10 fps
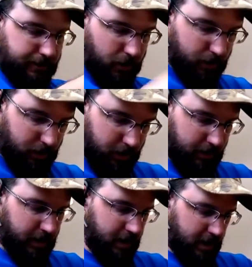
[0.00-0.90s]
fold all
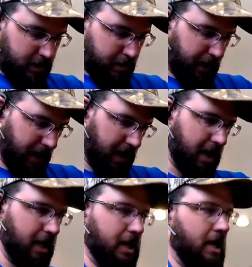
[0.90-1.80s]
this up.
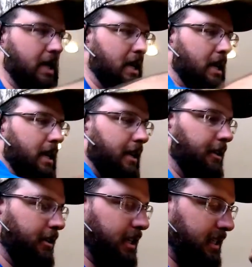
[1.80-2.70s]

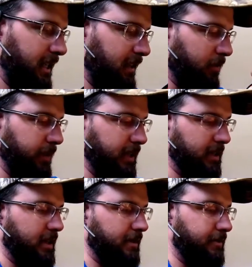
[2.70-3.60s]
And you could see that we
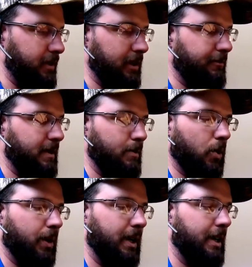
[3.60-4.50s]
could definitely fit
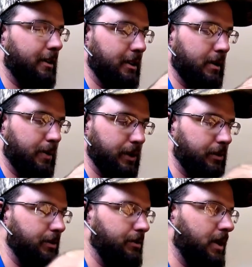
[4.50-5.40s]
more in here. You could put
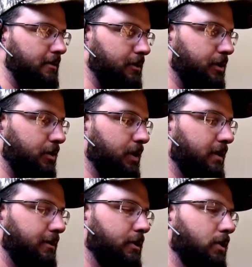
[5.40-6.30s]
screwdrivers or
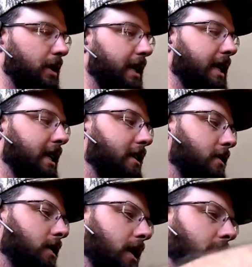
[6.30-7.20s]
whatever you want in here.
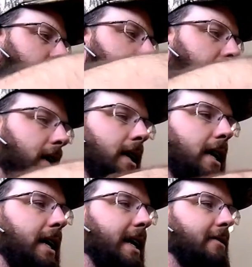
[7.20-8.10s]
Uh,
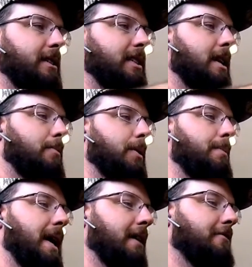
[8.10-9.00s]
I have a separate
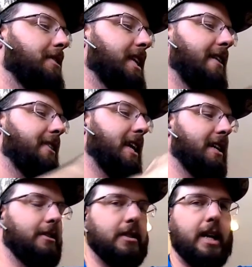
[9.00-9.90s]
bag for that that I
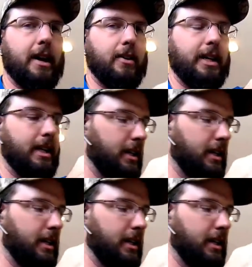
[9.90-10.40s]
just carry